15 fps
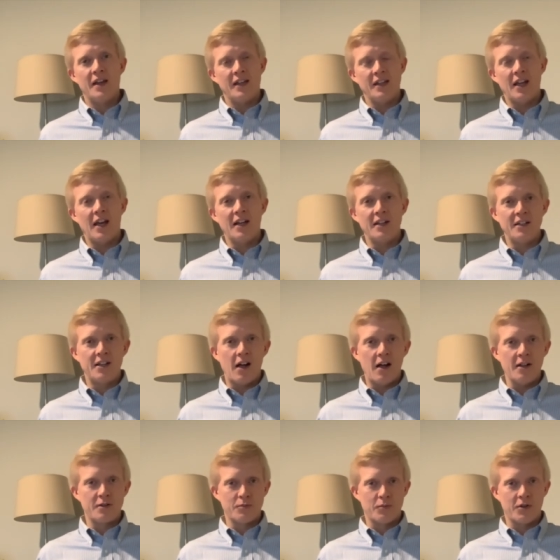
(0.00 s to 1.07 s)
Yet
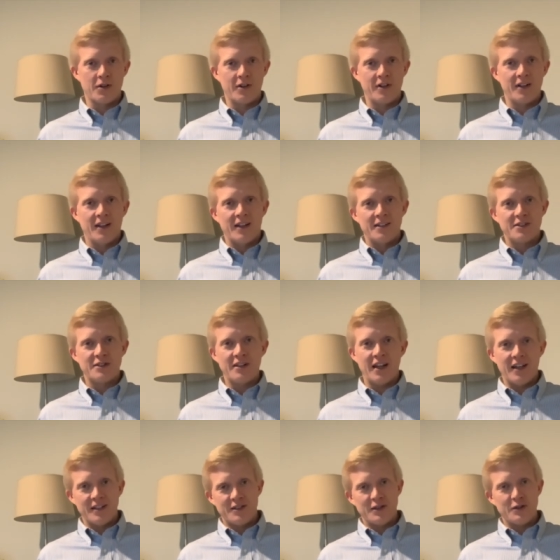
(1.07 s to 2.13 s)
God's word
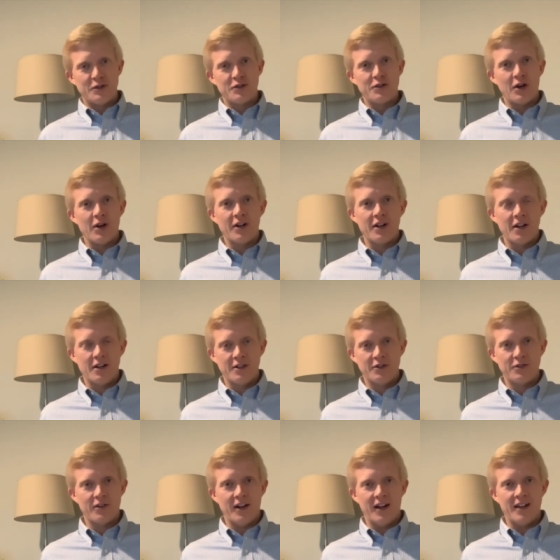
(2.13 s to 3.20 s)
stands in stark
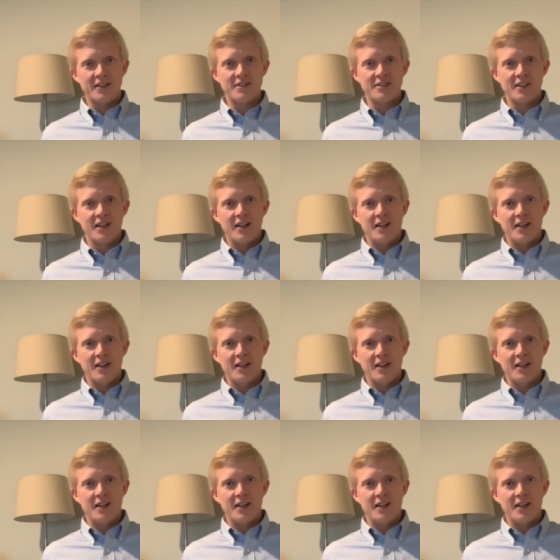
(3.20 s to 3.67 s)
contrast